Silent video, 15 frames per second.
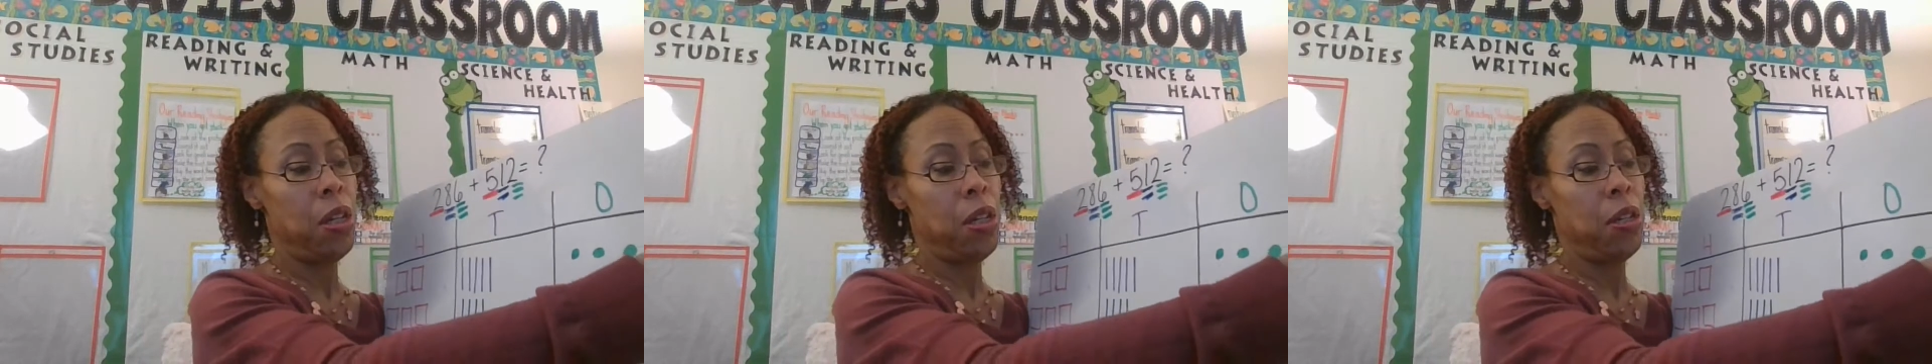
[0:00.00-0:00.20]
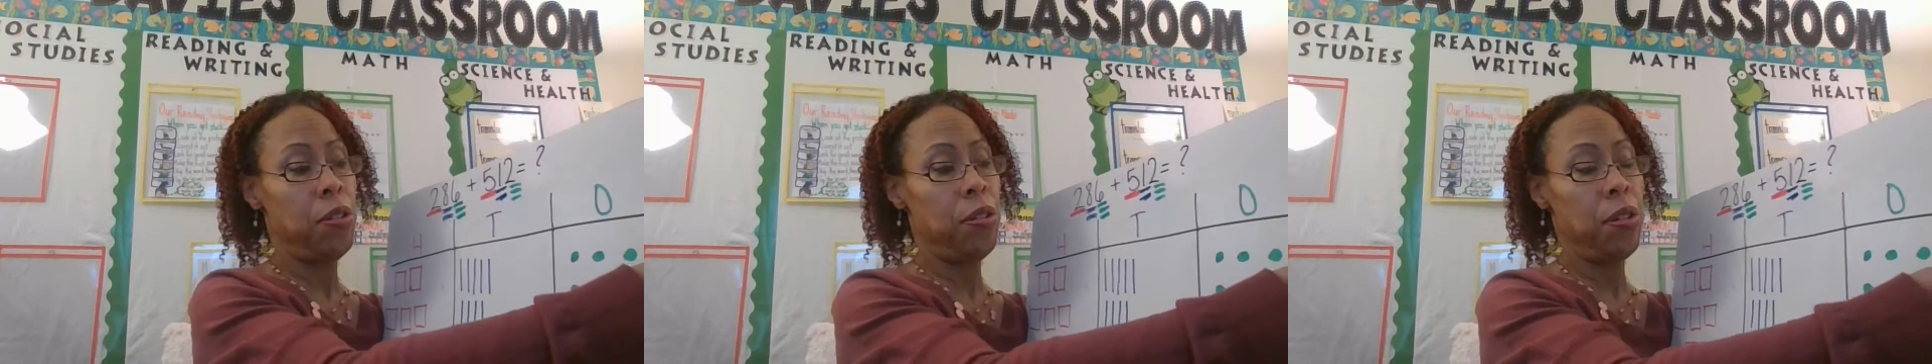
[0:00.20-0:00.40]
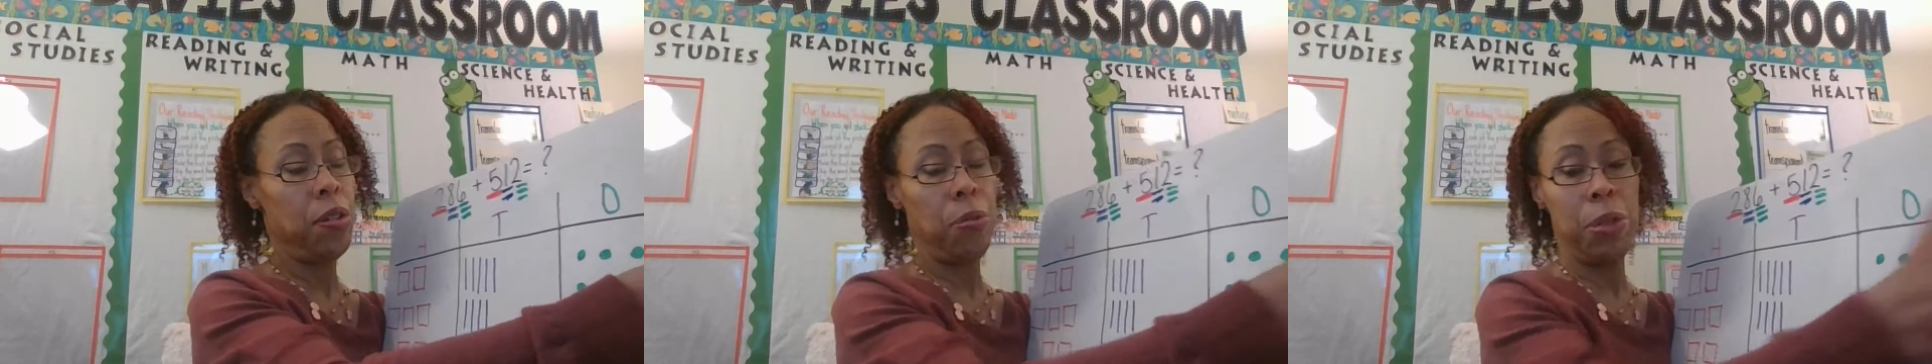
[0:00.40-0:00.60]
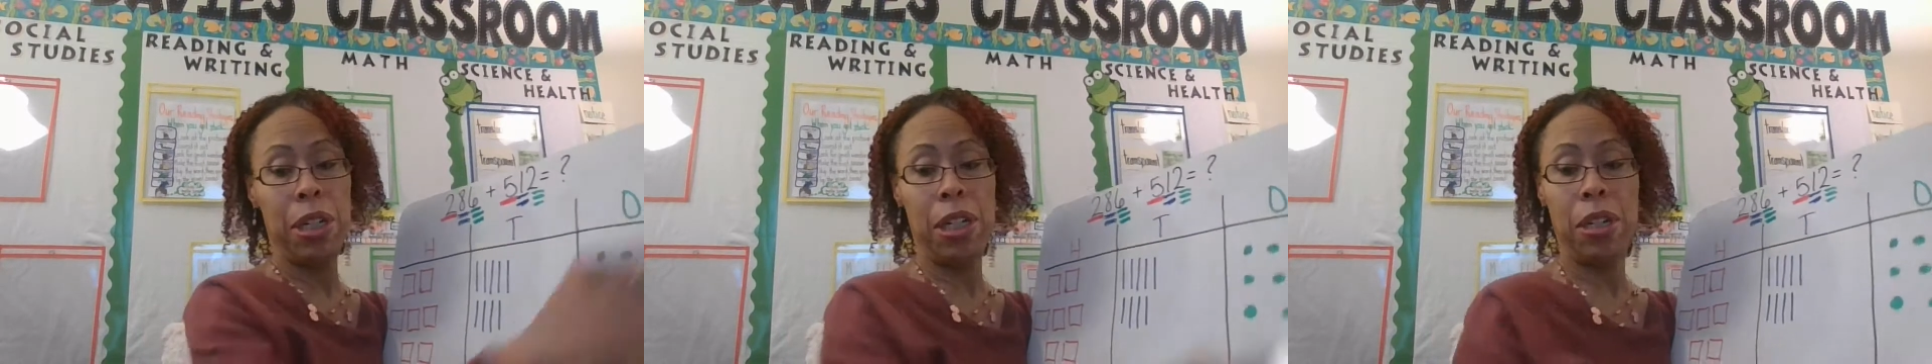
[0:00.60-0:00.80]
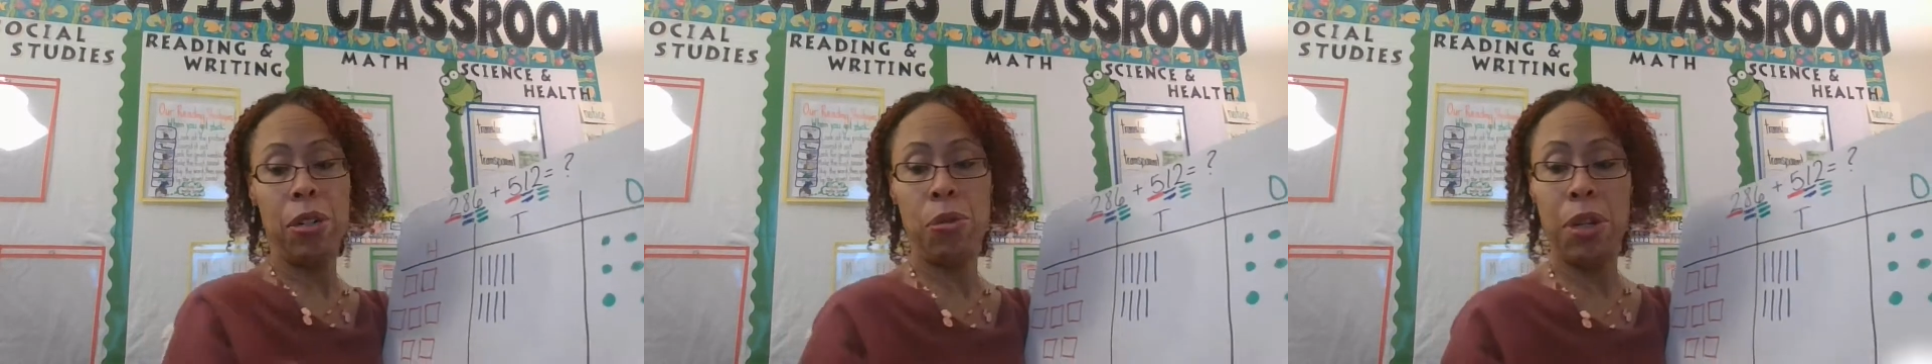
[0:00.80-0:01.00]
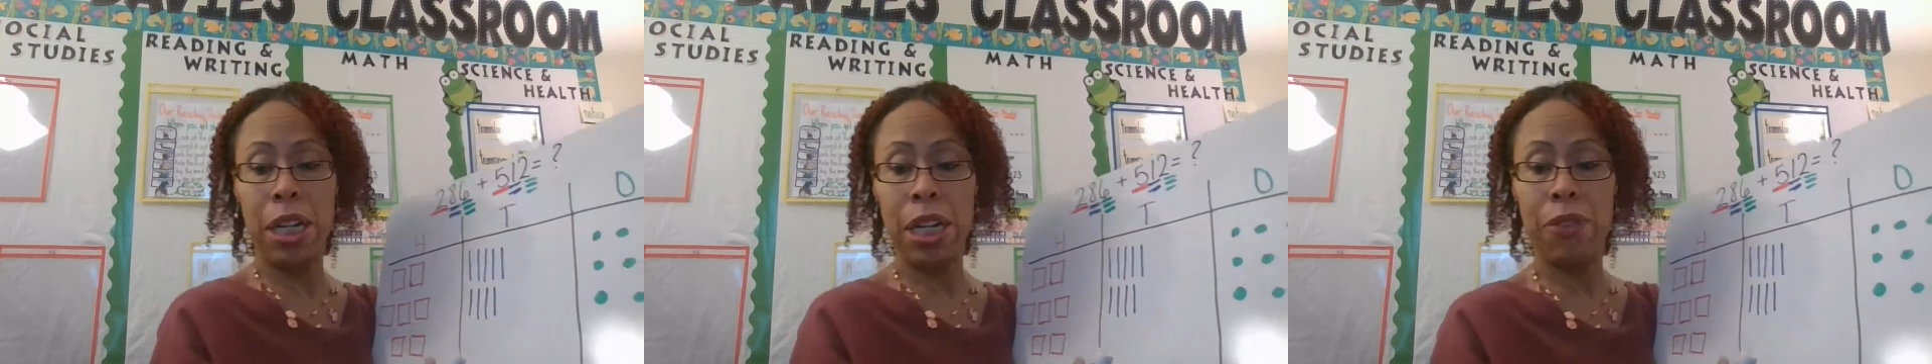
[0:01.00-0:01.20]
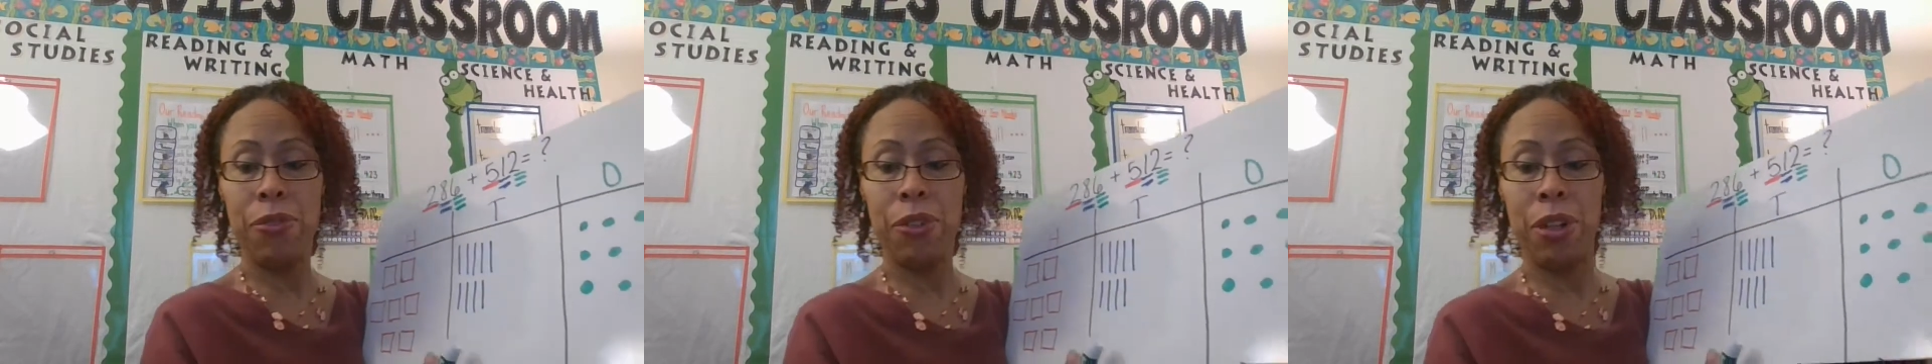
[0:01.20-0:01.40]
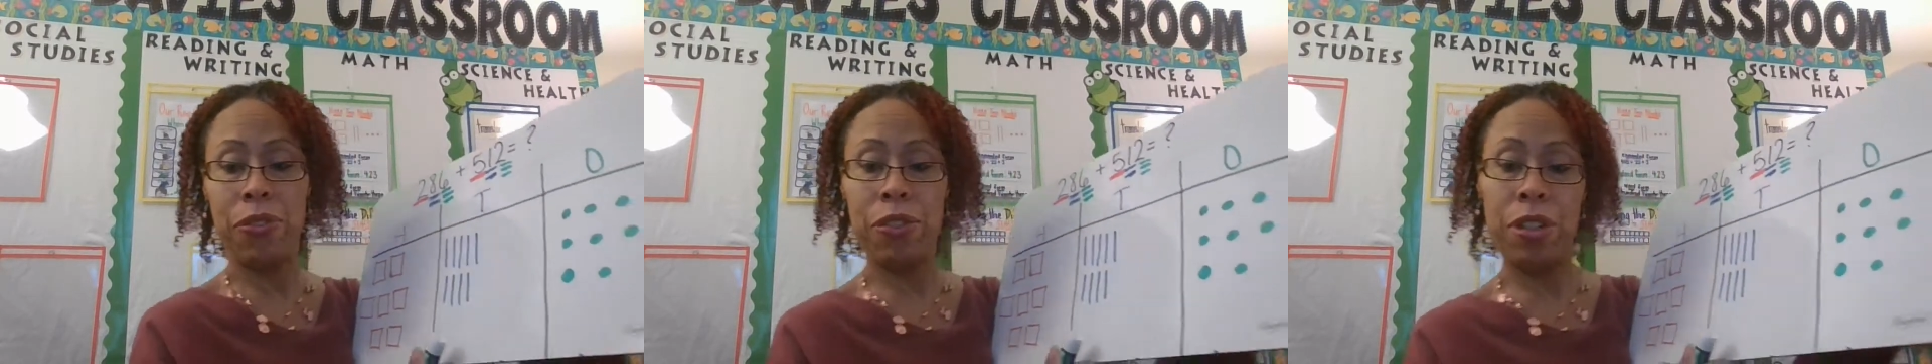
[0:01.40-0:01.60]
So we didn't quite have
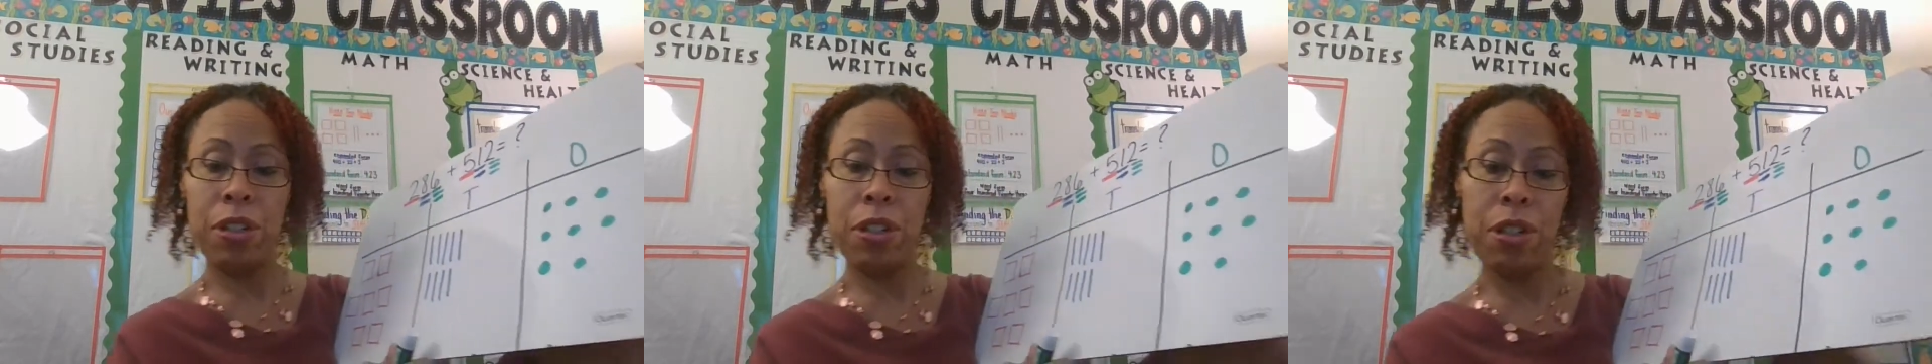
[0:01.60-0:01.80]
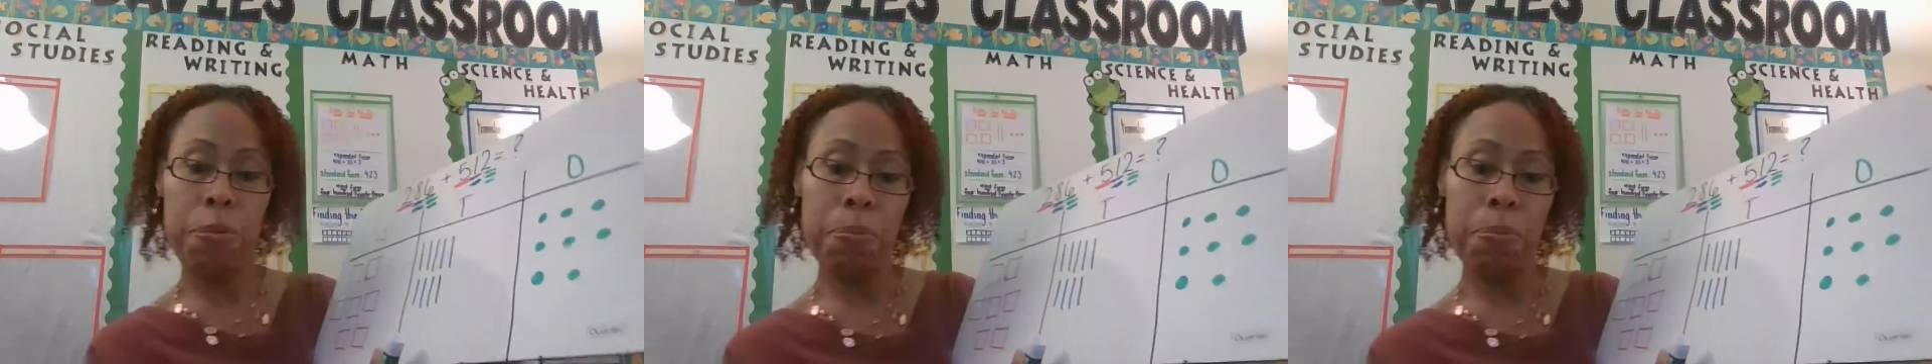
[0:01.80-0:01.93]
enough to